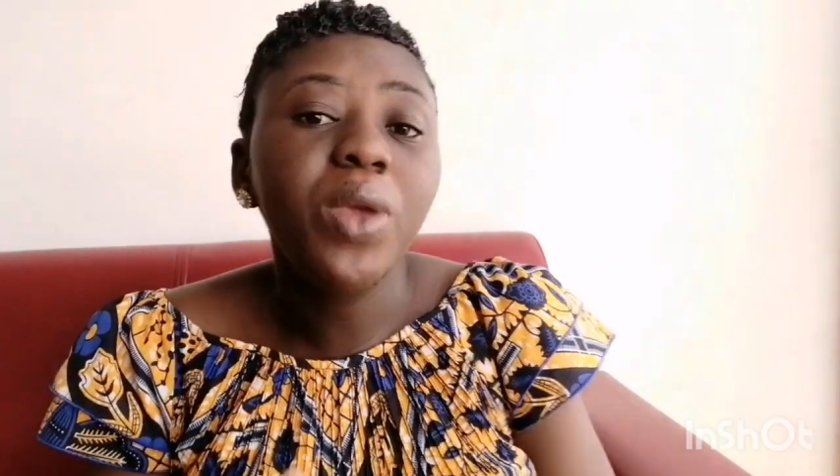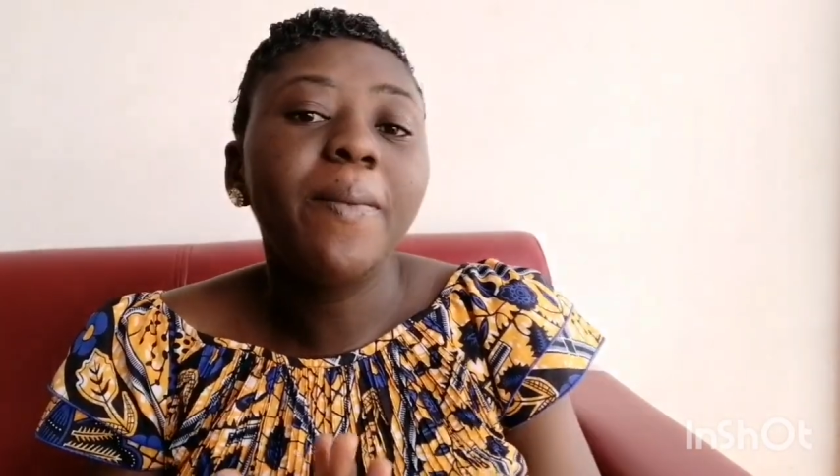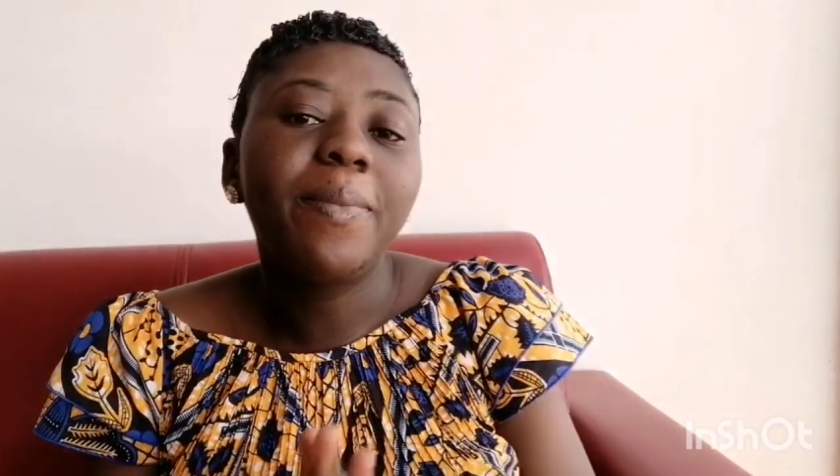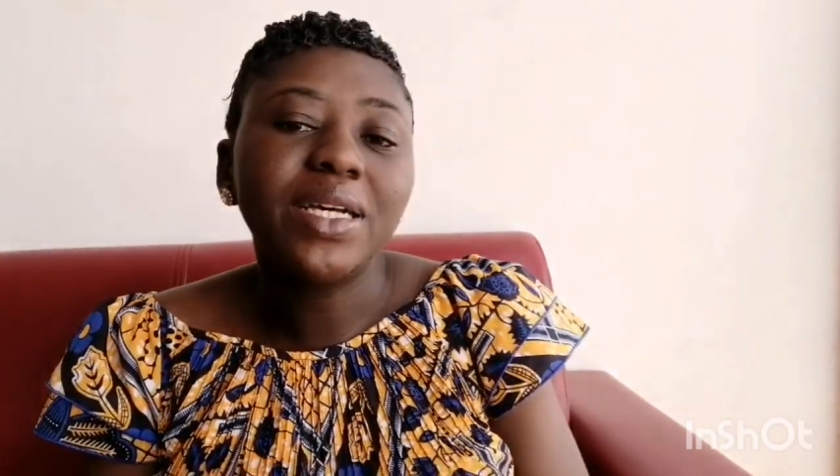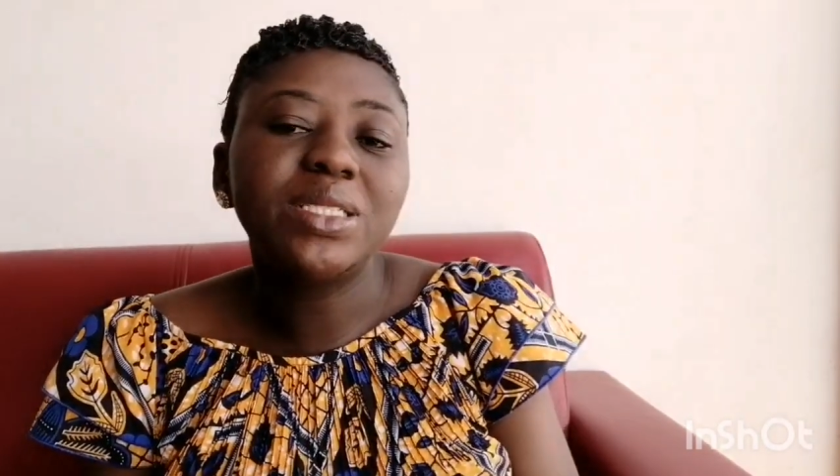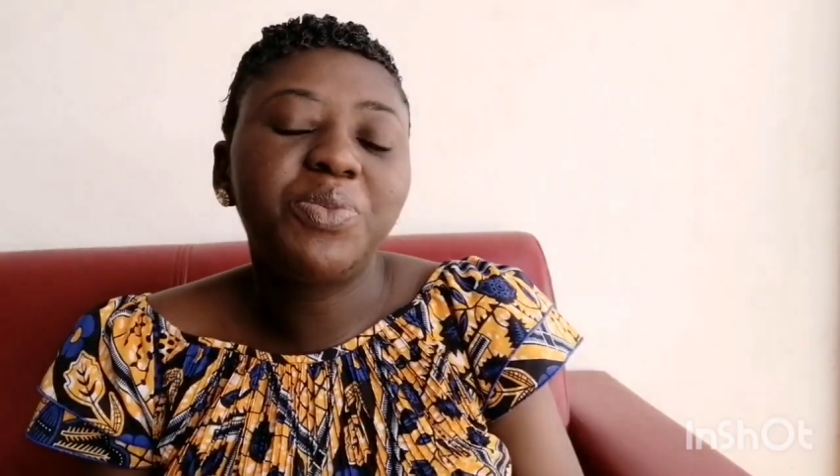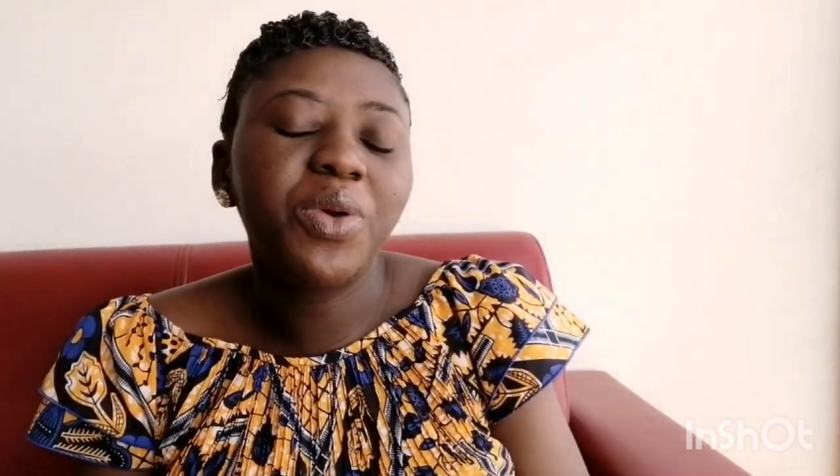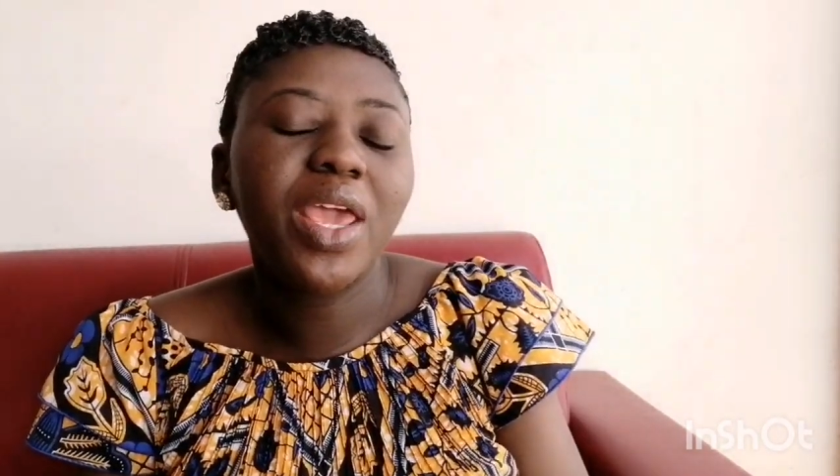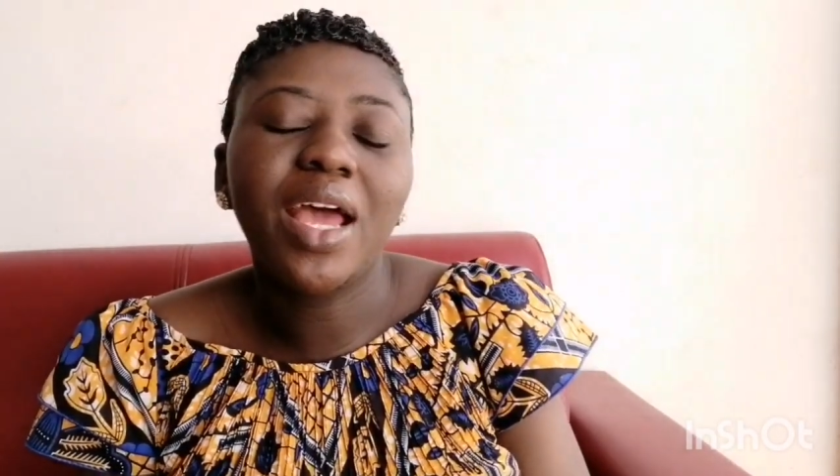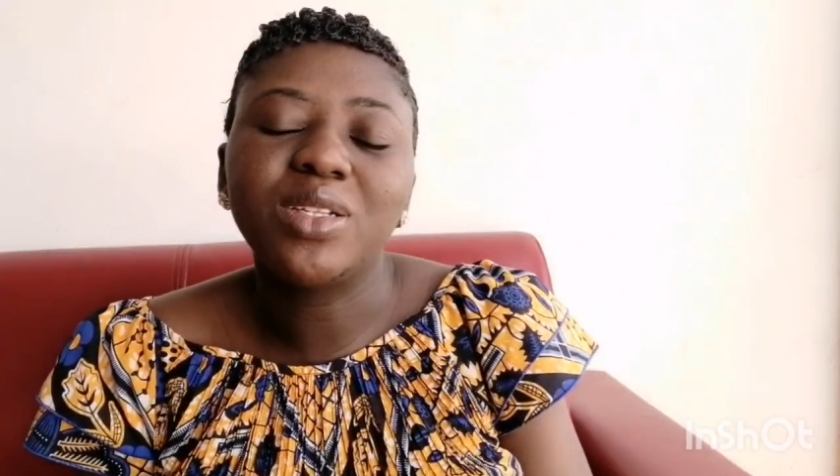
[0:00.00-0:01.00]
we
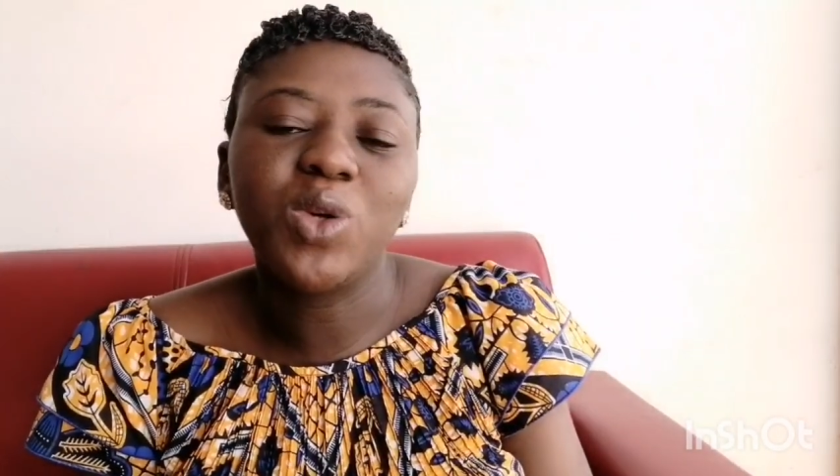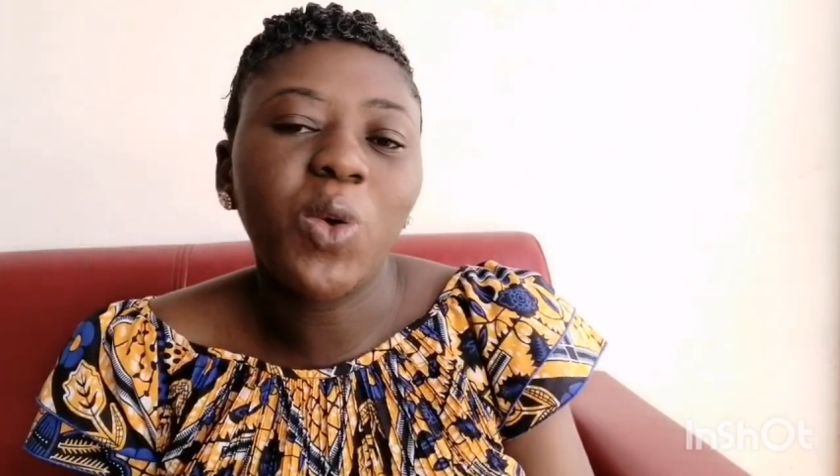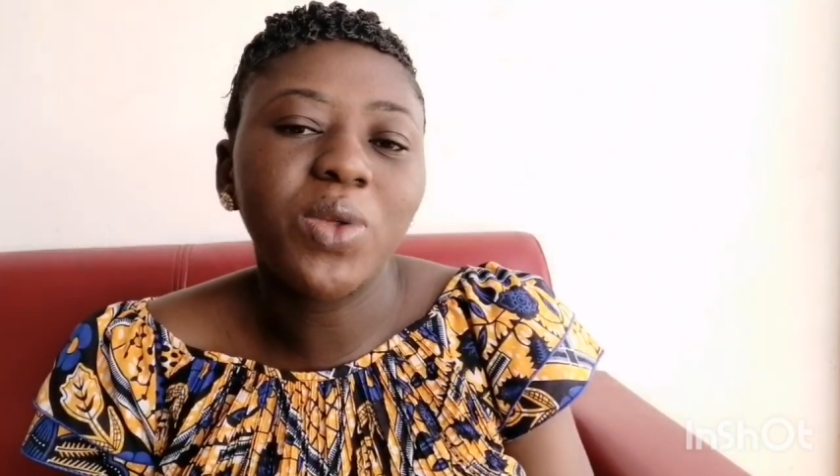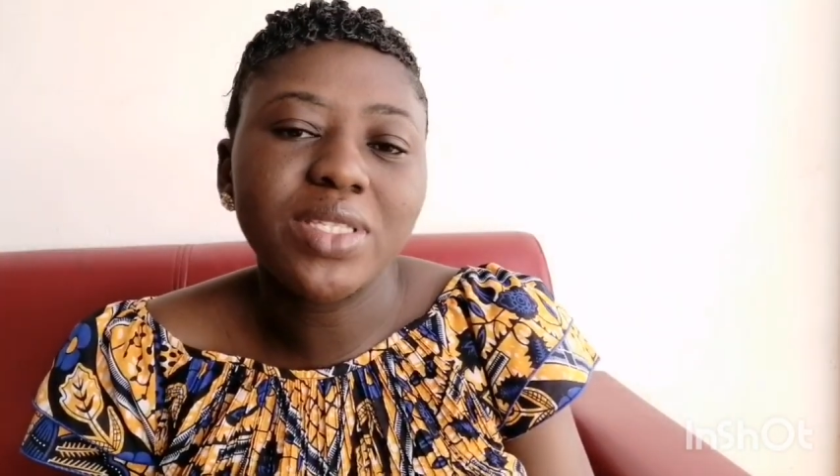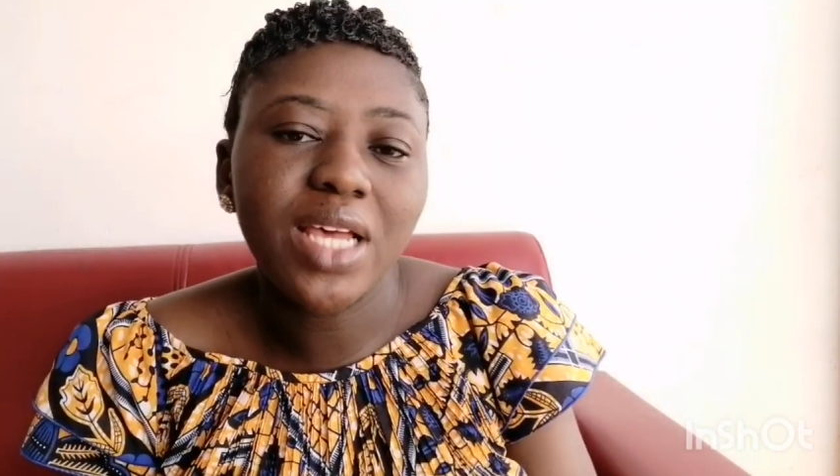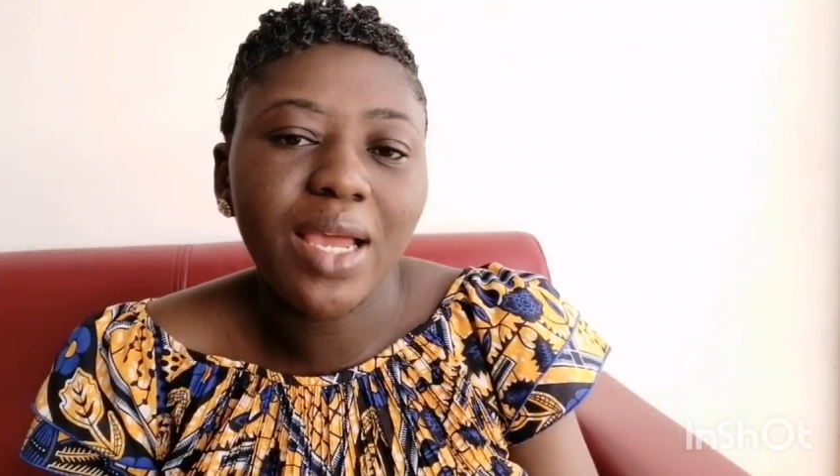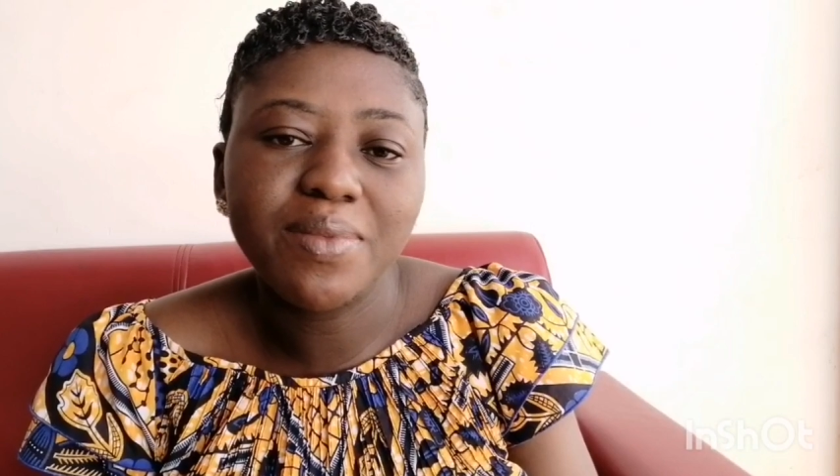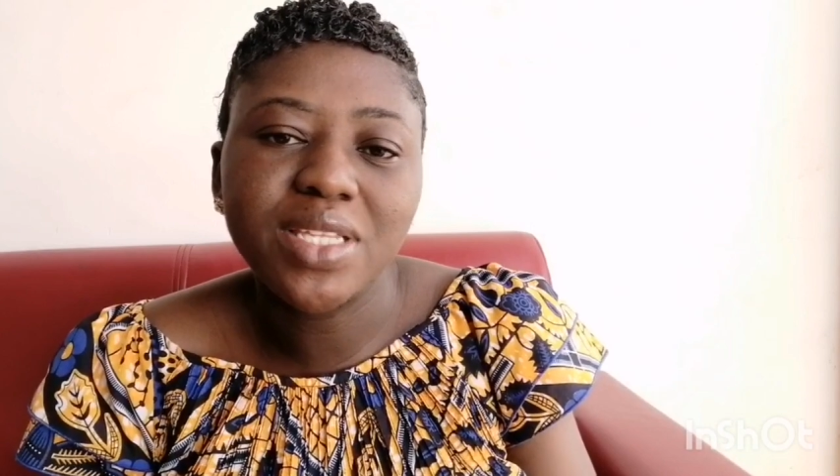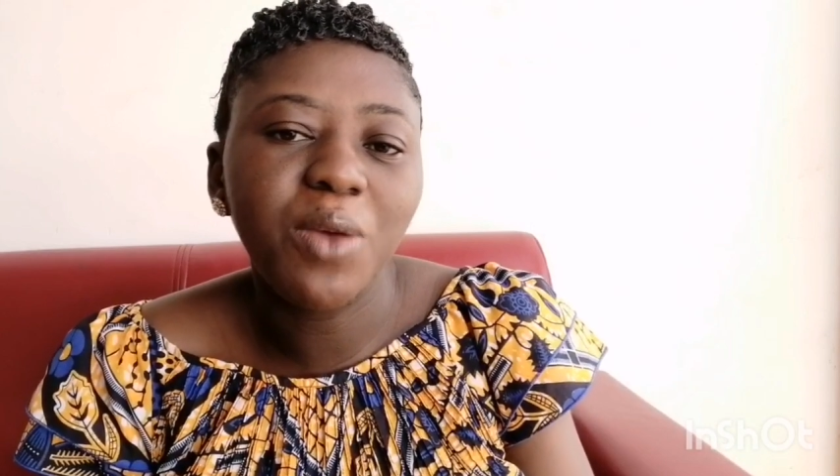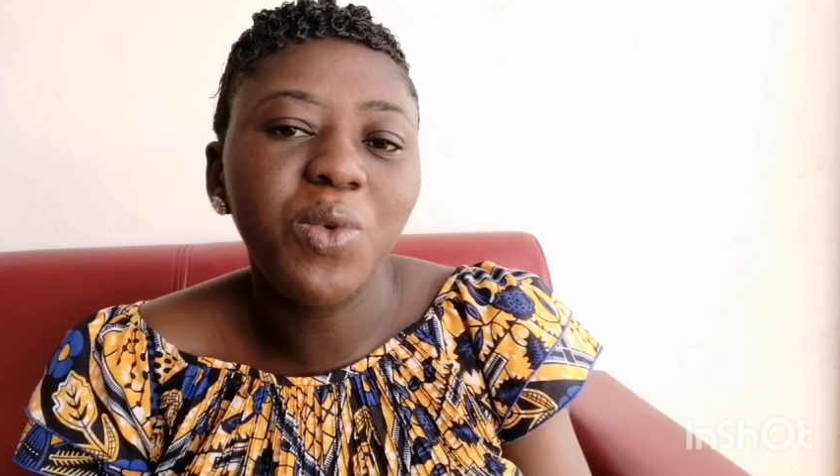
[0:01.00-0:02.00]
must pray at all times,